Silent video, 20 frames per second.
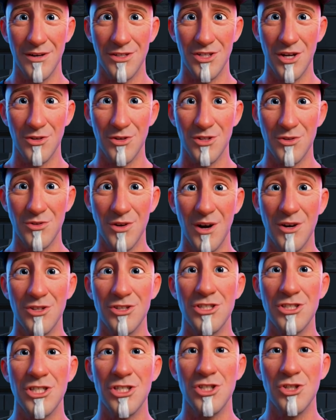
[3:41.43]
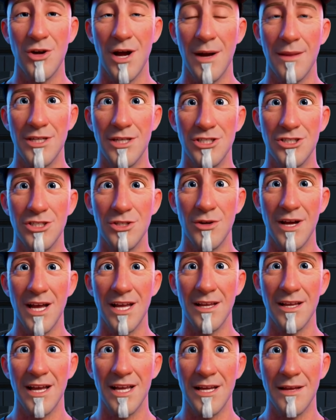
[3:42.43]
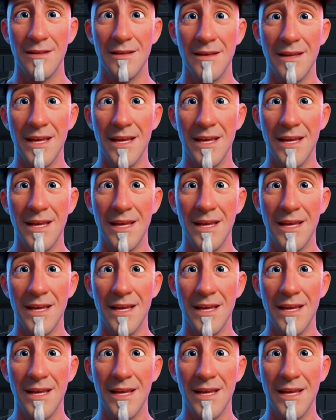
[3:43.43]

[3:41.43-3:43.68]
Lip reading: Tonda Ros described this directly.